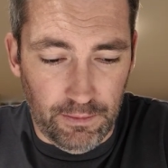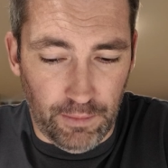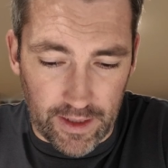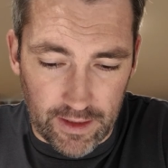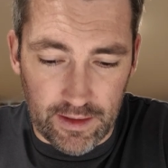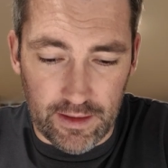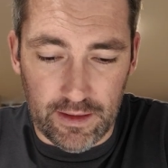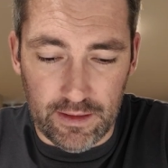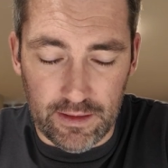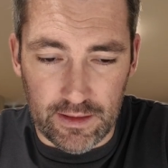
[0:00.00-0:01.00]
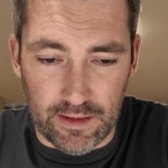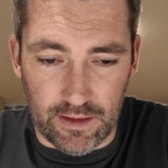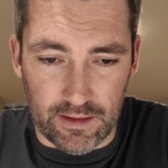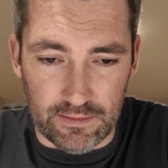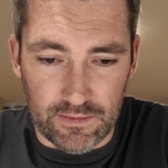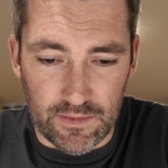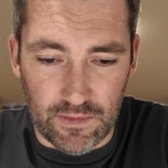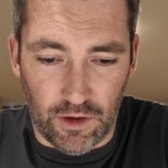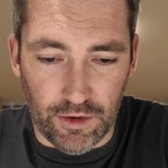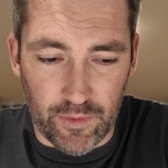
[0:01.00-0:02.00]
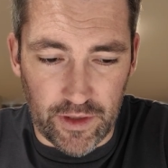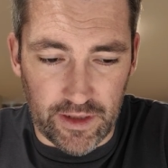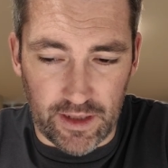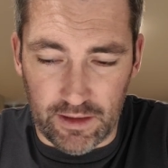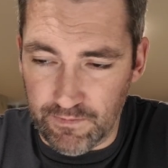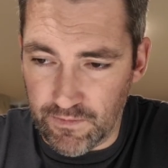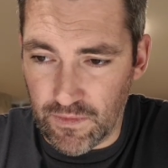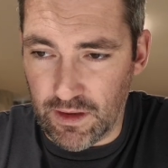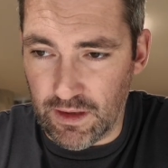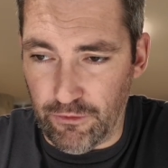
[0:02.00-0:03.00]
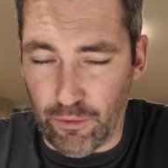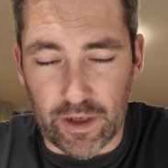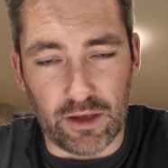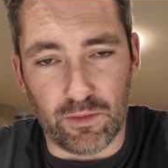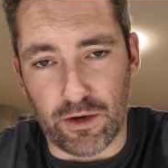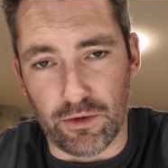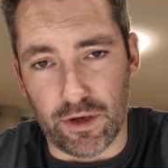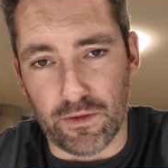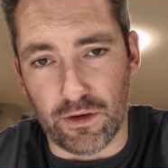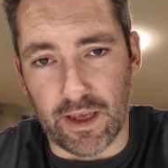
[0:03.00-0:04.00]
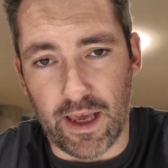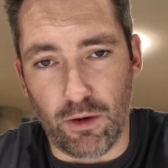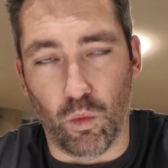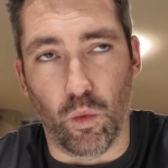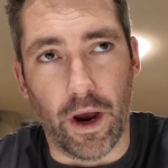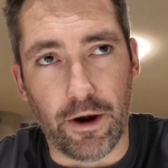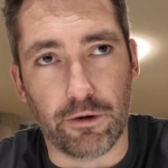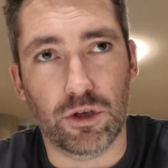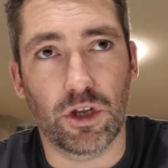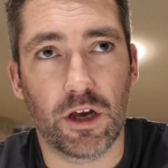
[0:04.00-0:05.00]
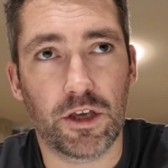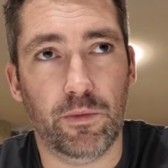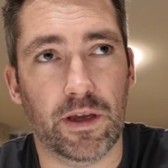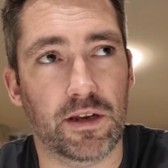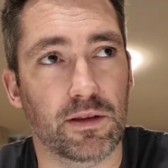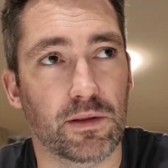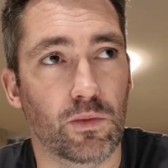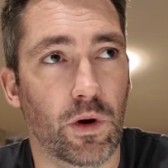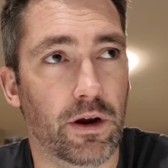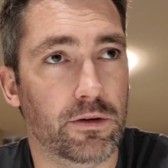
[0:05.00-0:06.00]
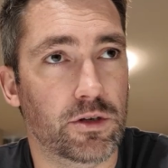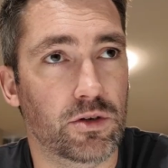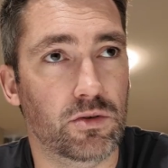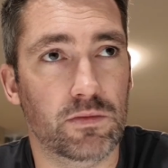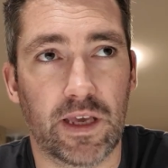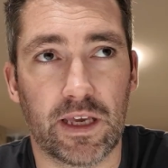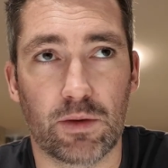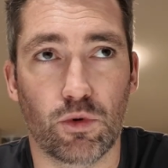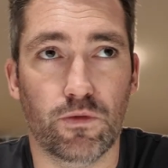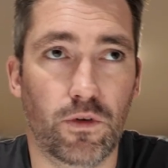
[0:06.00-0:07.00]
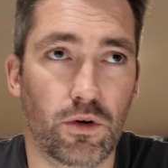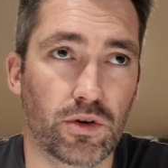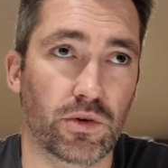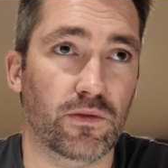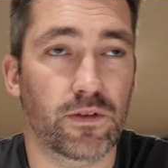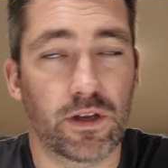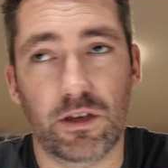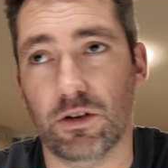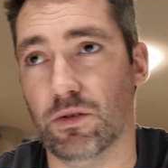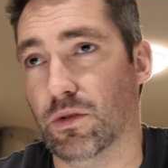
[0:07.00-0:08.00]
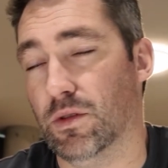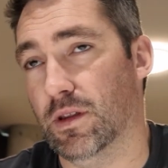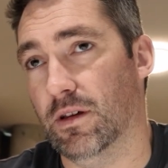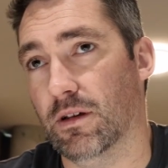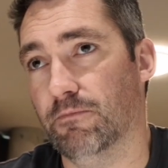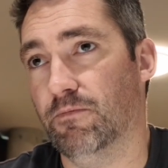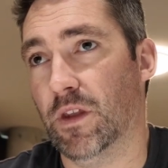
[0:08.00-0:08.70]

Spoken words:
But ultimately, everybody gives me grief. They're like, "Hey, why aren't you documenting this? Why aren't you taking more photos, videos?"